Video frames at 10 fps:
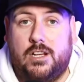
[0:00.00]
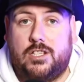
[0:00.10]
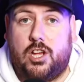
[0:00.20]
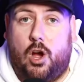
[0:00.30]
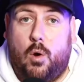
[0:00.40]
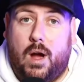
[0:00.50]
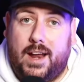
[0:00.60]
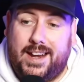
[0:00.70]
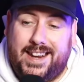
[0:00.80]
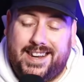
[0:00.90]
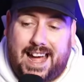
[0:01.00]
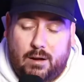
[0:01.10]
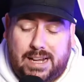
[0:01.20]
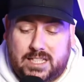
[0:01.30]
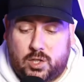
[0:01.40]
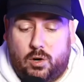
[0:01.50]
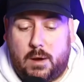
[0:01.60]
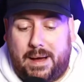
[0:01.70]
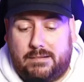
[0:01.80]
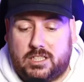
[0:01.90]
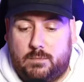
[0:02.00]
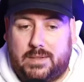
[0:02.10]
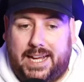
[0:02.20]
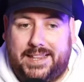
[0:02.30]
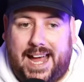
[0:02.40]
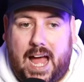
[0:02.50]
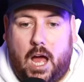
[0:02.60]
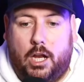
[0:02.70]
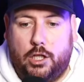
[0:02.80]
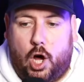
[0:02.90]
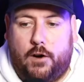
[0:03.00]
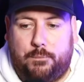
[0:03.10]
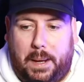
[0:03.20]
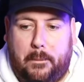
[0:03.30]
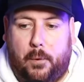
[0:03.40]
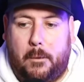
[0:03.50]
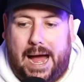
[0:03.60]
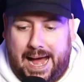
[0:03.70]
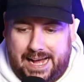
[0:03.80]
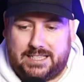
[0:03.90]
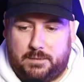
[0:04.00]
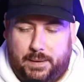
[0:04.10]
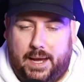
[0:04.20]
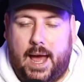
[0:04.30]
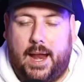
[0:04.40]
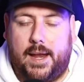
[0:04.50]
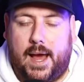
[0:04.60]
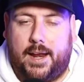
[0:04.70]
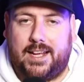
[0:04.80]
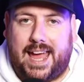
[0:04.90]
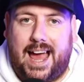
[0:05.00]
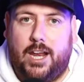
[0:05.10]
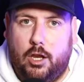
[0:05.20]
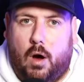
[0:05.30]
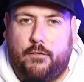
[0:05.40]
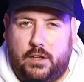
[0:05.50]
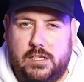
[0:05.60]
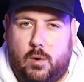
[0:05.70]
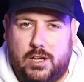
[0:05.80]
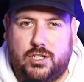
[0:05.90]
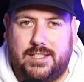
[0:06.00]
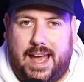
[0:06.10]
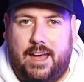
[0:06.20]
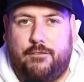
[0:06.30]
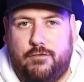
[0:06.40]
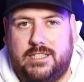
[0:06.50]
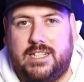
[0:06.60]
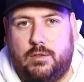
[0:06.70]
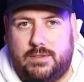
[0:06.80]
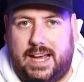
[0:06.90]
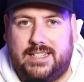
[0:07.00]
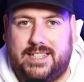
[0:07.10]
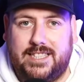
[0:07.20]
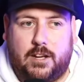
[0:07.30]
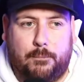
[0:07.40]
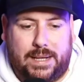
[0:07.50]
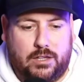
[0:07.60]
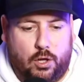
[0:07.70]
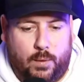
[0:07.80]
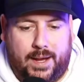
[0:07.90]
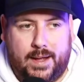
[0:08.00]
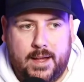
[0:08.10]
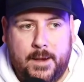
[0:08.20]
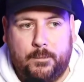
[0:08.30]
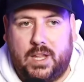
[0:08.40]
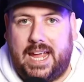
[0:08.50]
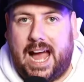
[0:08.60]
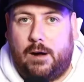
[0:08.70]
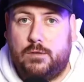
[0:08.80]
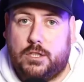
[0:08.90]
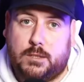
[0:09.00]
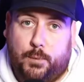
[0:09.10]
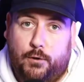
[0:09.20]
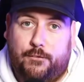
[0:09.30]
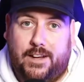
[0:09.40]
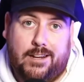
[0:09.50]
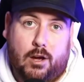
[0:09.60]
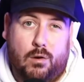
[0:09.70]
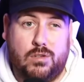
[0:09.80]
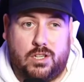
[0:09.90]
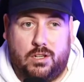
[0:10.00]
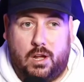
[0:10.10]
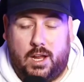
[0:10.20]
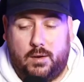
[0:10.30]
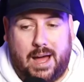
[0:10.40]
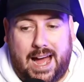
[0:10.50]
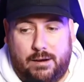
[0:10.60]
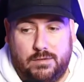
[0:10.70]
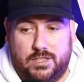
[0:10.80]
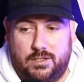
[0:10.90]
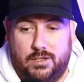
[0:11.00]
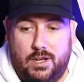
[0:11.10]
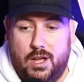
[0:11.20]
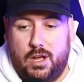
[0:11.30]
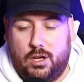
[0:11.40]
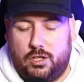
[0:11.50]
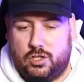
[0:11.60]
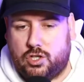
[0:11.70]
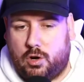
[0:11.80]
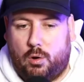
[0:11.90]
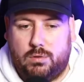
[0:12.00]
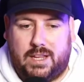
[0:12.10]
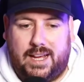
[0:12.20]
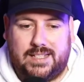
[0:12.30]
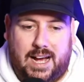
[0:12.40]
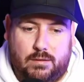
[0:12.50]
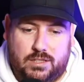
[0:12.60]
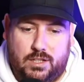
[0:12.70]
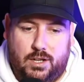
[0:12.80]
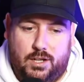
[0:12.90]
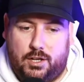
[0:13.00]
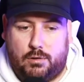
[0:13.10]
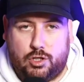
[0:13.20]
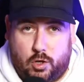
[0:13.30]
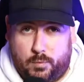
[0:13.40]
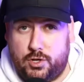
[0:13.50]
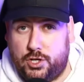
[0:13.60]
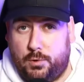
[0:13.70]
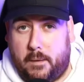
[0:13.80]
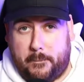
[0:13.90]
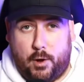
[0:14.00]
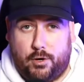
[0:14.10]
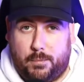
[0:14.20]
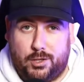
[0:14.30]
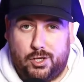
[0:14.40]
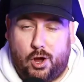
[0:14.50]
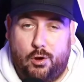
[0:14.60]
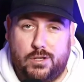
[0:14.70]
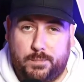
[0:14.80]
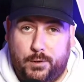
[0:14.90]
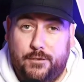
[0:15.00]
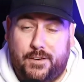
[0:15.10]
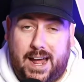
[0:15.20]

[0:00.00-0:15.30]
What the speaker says: So now let's talk about something that a lot of people ask me, and I get a lot of these questions every single day. Since I've been doing the how to spoof videos and how to control things, how to, you know, troubleshoot on Pokemon Go spoofing